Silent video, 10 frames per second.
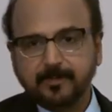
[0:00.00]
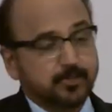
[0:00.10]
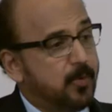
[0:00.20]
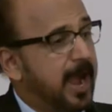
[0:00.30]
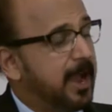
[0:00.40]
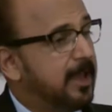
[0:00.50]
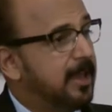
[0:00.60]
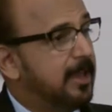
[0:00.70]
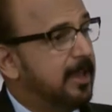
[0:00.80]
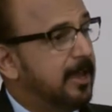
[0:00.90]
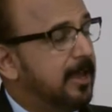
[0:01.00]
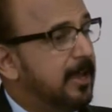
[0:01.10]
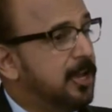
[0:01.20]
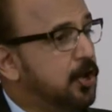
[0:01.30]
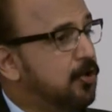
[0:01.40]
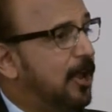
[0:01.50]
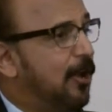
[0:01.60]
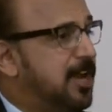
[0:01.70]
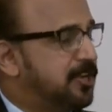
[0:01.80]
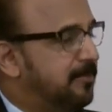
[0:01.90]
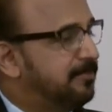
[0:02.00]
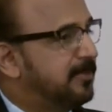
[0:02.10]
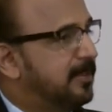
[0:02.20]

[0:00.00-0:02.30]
That's why new regulation,